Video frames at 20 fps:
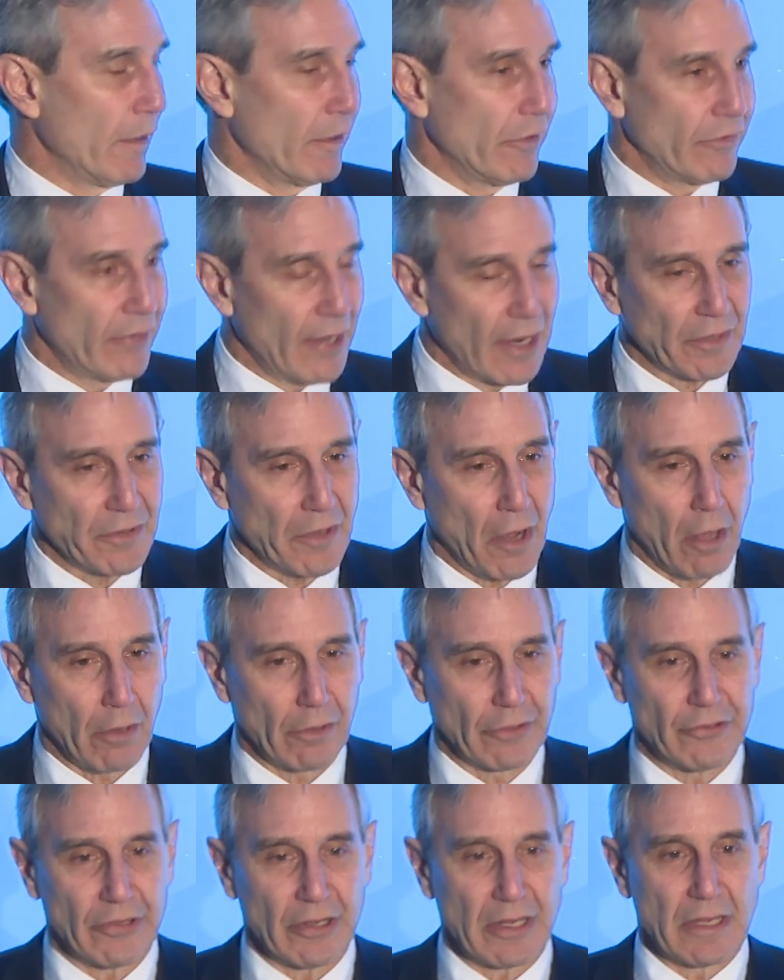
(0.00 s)

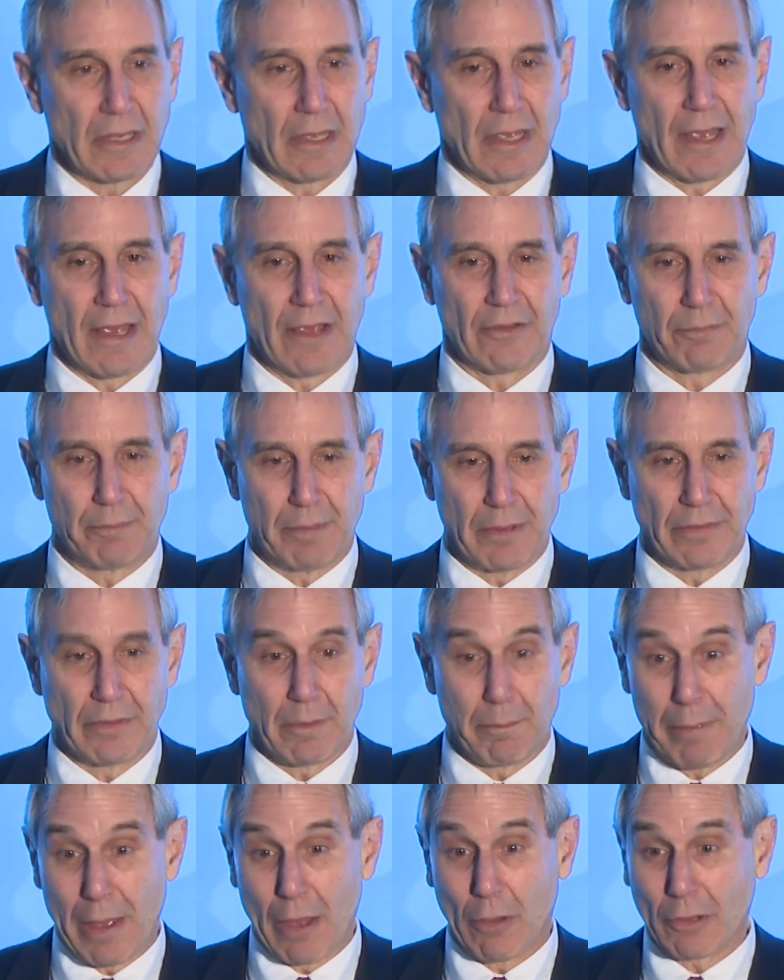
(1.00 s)
Technology has been the
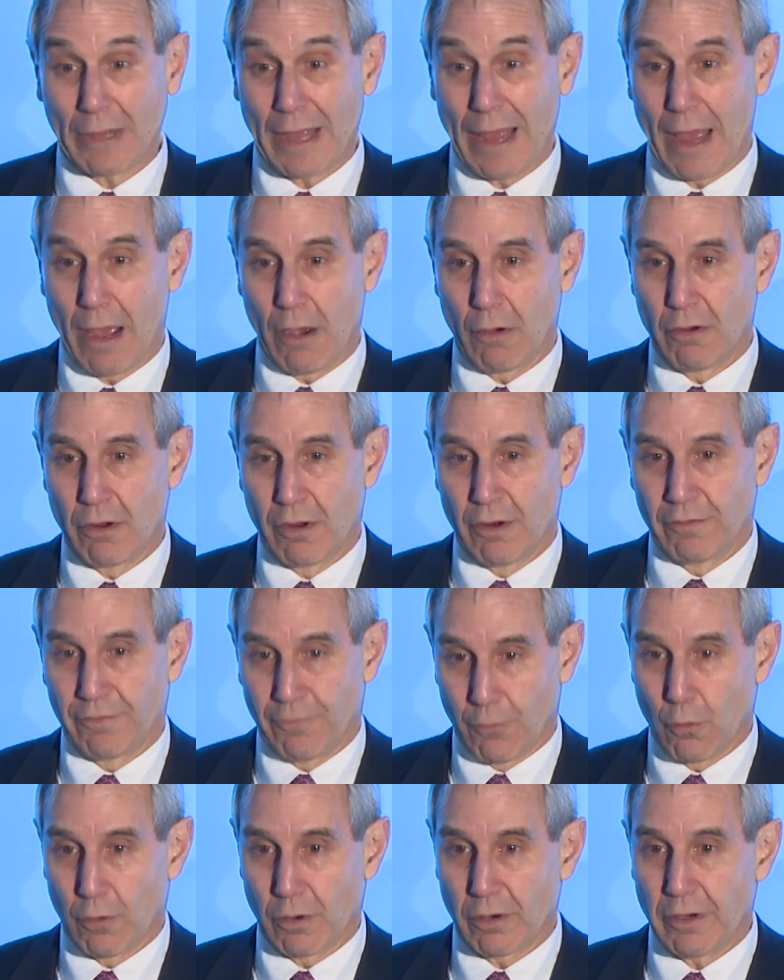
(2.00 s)
bell cow
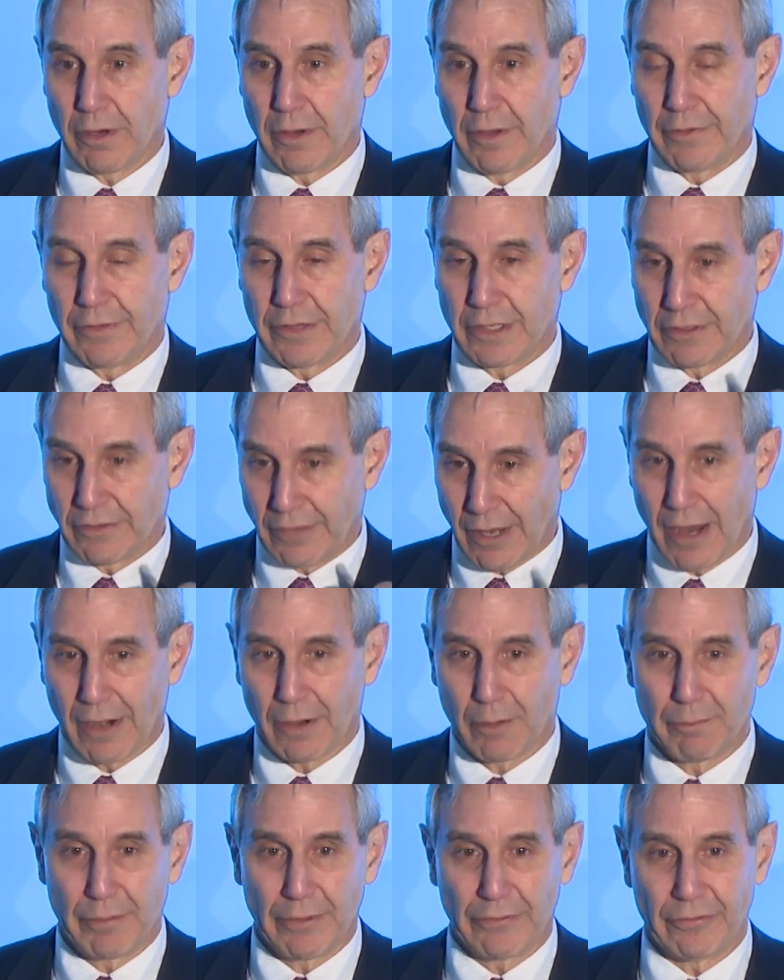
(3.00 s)
for the entire
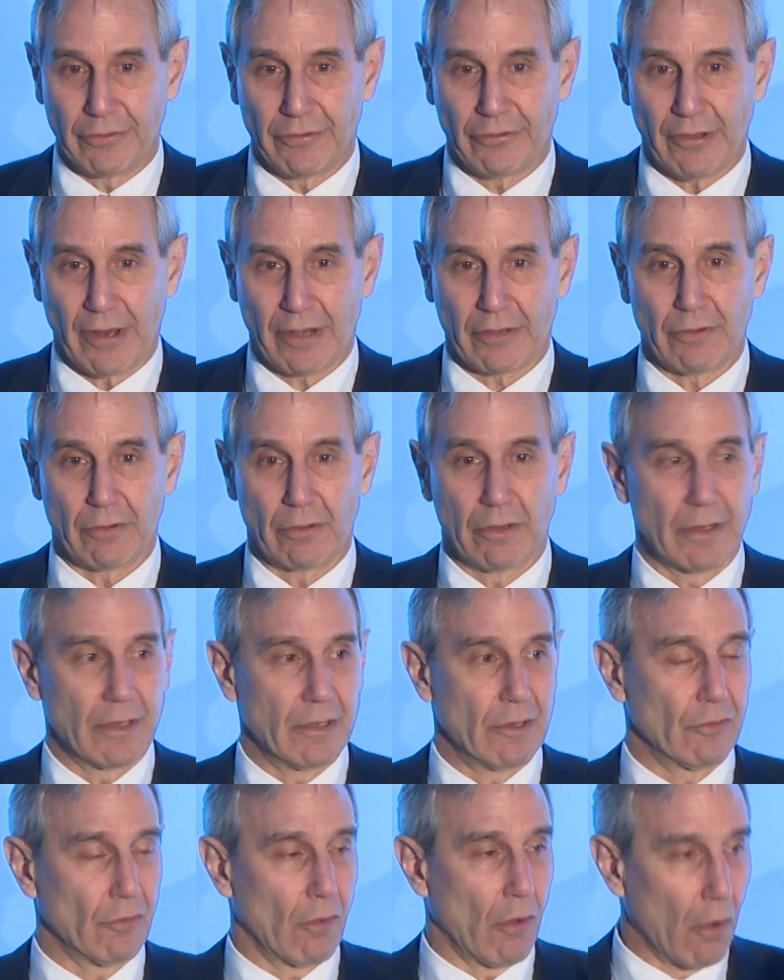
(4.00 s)
business sector. It
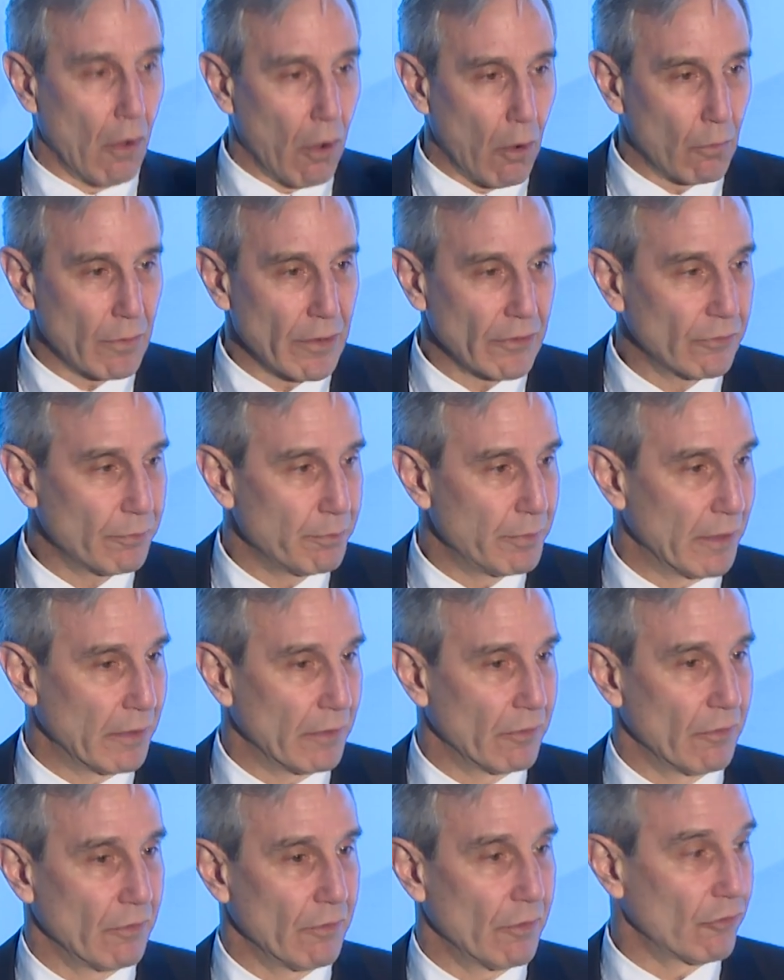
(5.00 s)
has always been
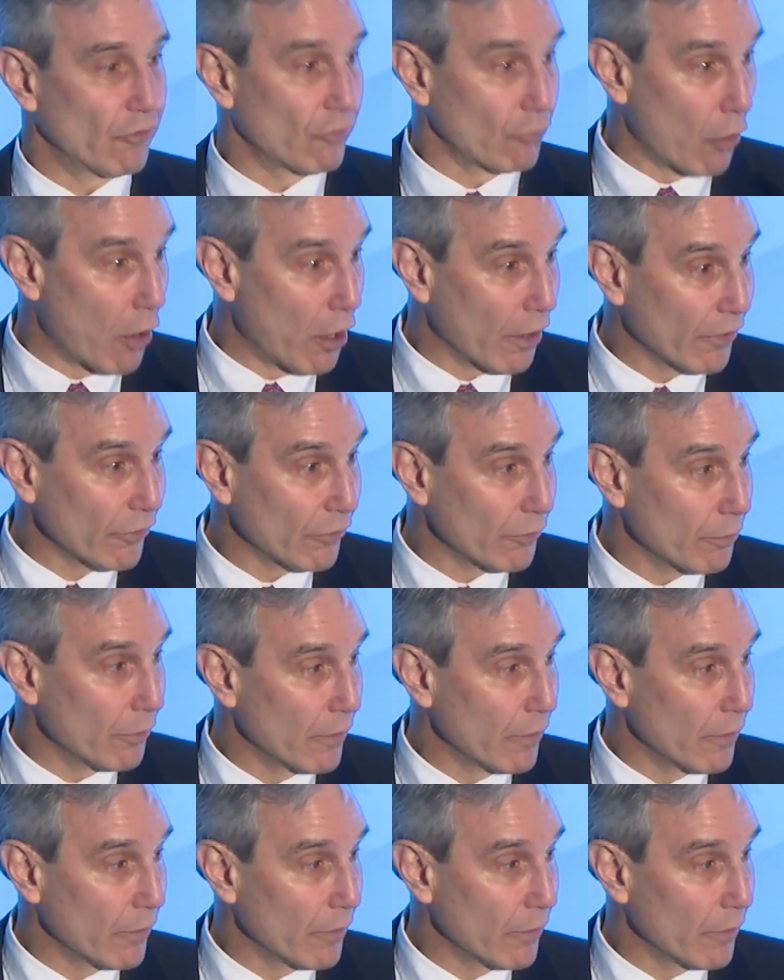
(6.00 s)
the strongest.